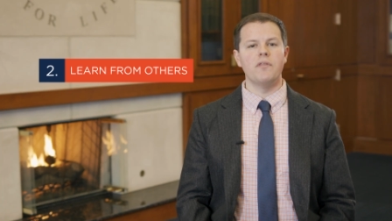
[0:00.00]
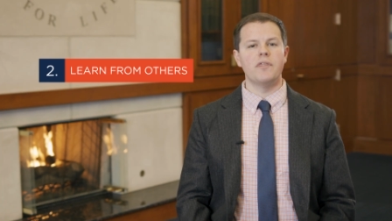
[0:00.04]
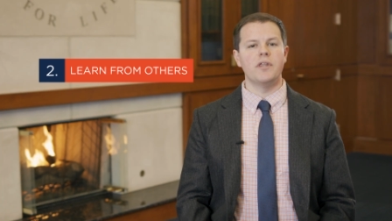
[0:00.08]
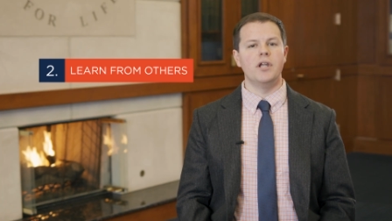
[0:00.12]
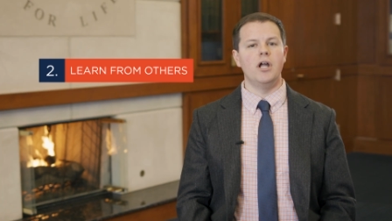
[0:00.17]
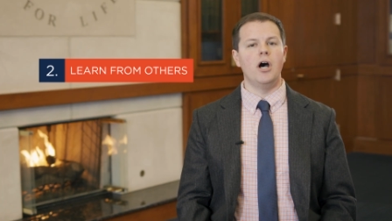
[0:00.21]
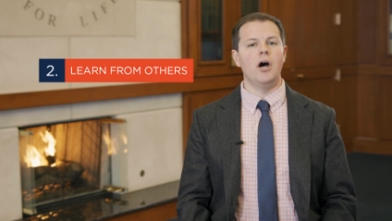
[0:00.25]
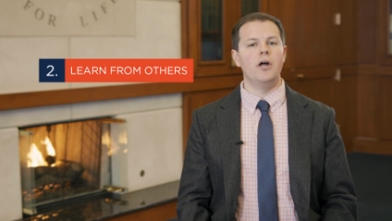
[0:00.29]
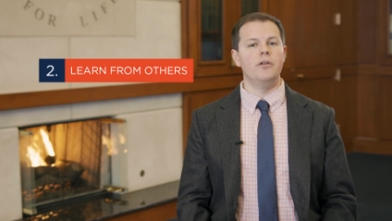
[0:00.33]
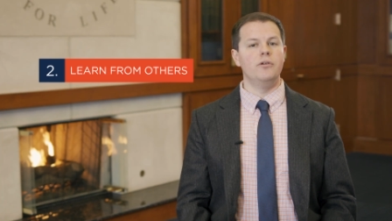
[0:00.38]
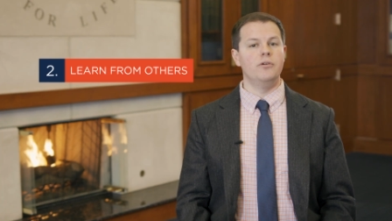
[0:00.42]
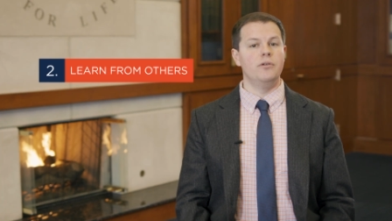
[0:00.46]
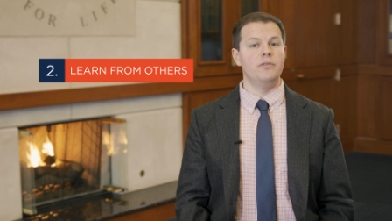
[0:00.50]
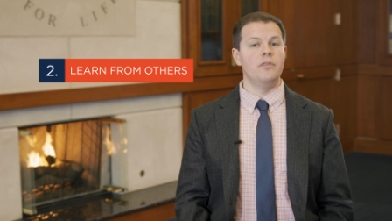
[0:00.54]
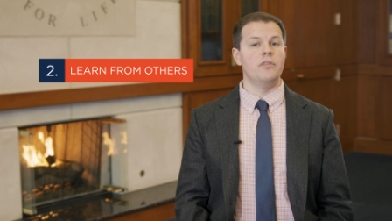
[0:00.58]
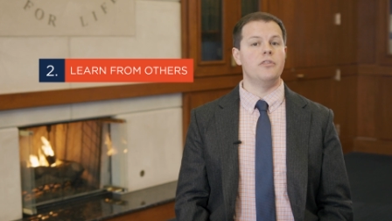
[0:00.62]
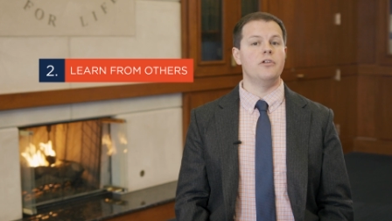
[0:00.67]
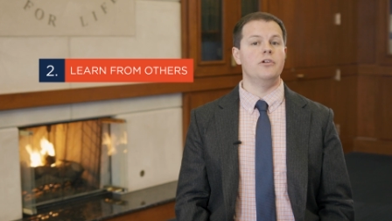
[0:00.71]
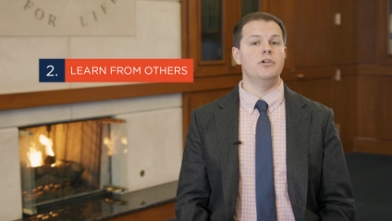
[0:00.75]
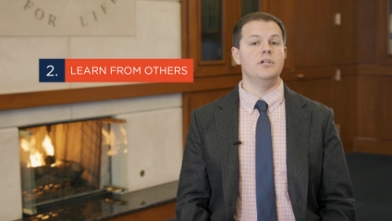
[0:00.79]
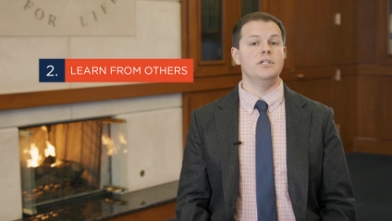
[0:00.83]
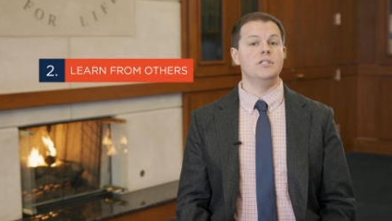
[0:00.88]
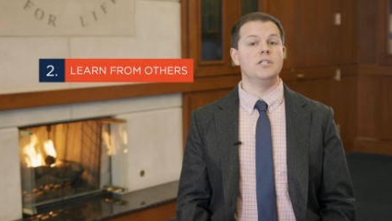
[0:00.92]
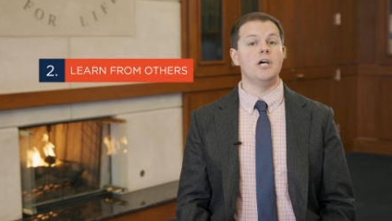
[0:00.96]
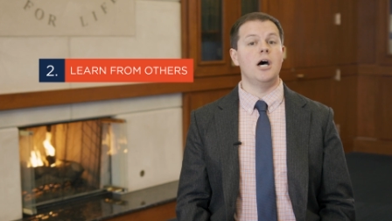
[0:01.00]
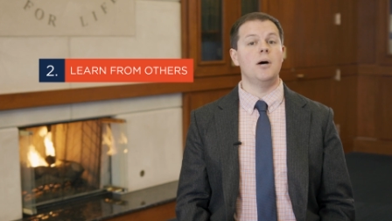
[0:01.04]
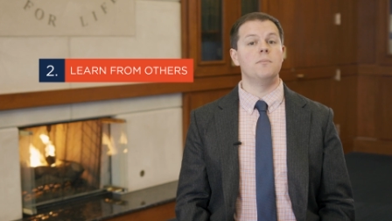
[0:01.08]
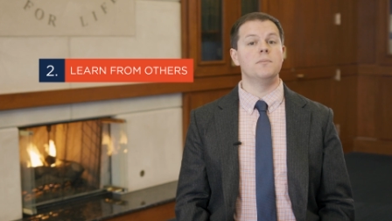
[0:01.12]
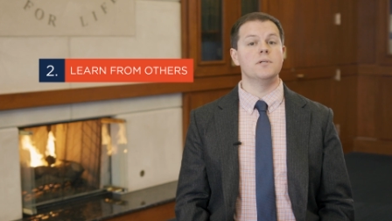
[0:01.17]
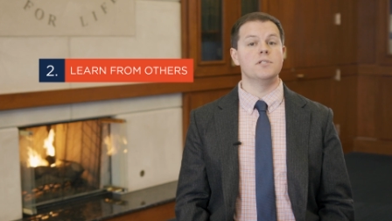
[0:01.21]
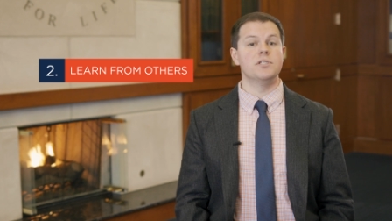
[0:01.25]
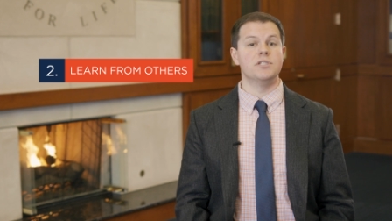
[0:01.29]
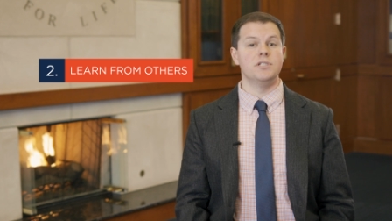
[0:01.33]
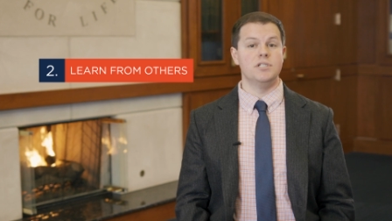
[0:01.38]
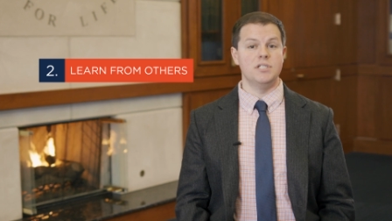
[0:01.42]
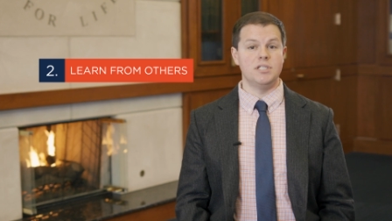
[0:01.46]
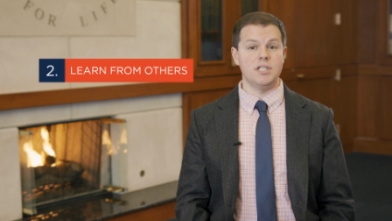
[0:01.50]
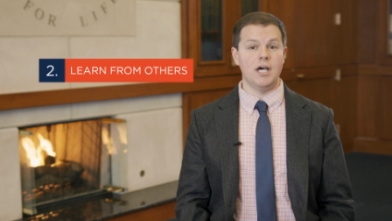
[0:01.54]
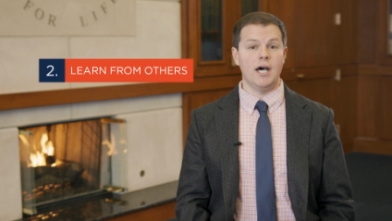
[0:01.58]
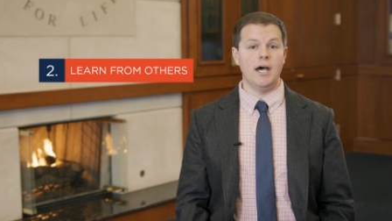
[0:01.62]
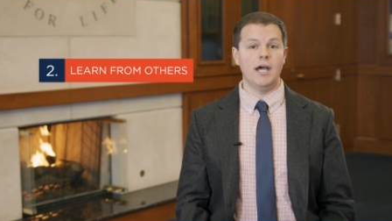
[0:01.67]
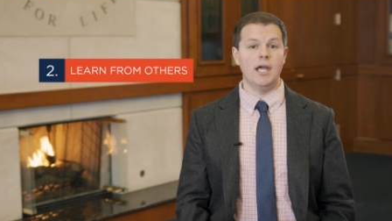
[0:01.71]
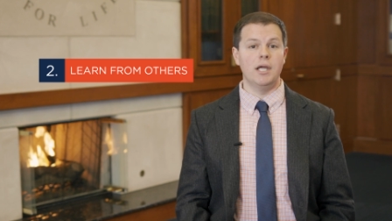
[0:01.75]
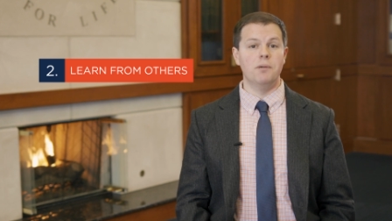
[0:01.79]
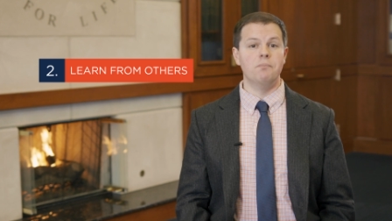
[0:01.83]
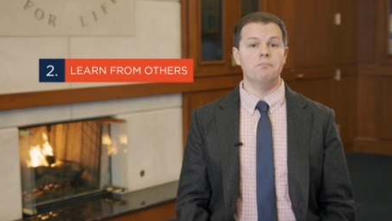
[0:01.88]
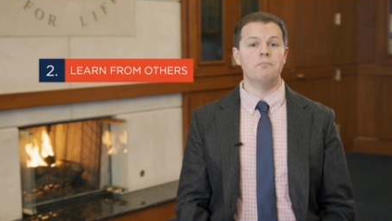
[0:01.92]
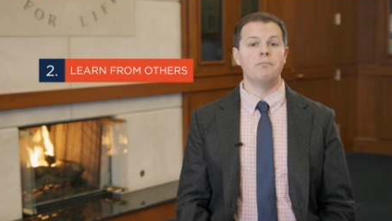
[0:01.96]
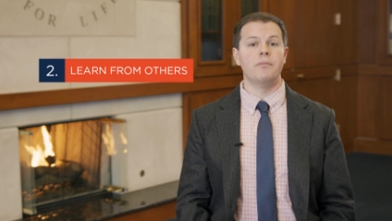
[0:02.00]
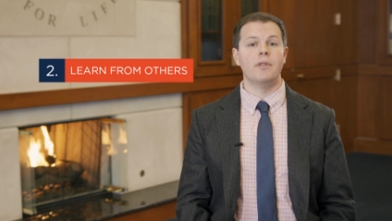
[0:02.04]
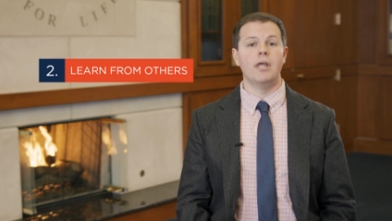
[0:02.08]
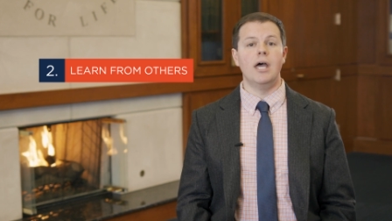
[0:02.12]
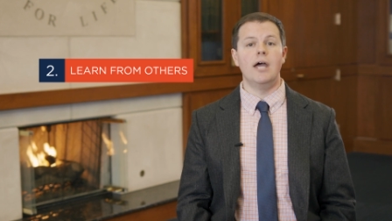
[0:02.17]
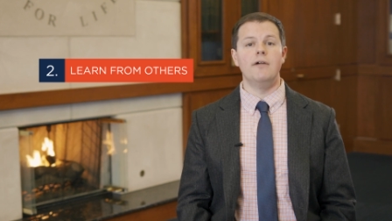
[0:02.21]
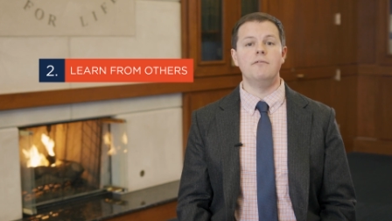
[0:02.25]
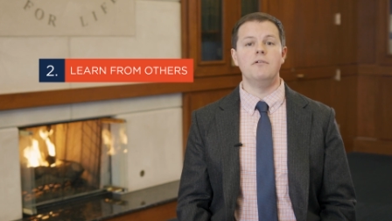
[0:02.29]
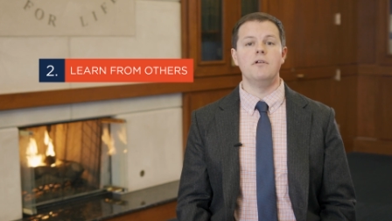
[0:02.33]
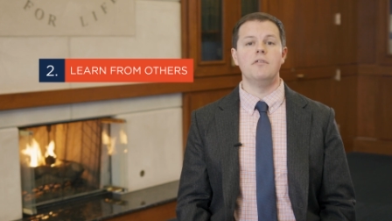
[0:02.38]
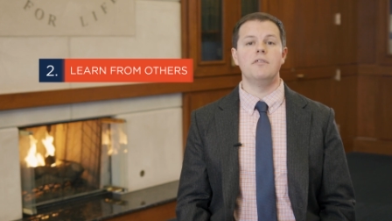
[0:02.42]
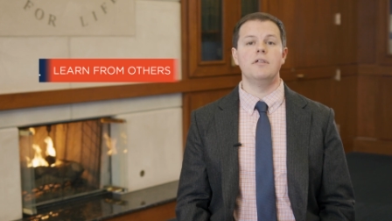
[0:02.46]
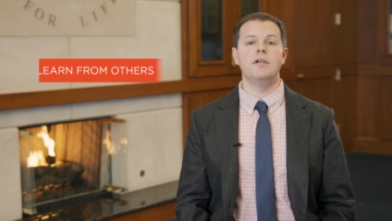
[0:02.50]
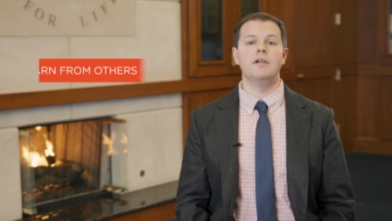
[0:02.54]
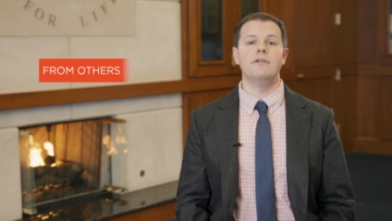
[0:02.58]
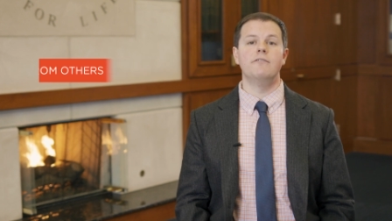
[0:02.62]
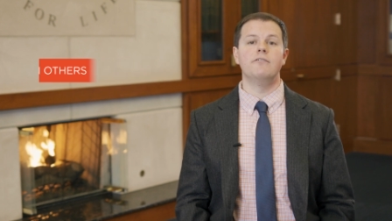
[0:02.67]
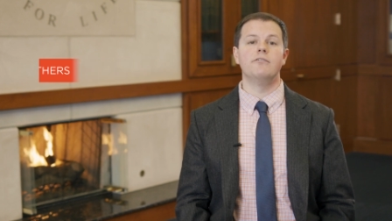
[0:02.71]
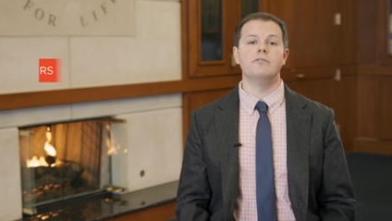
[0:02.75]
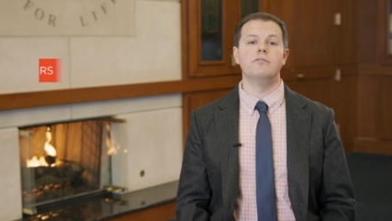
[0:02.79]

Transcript: than 130 topics at a time, everything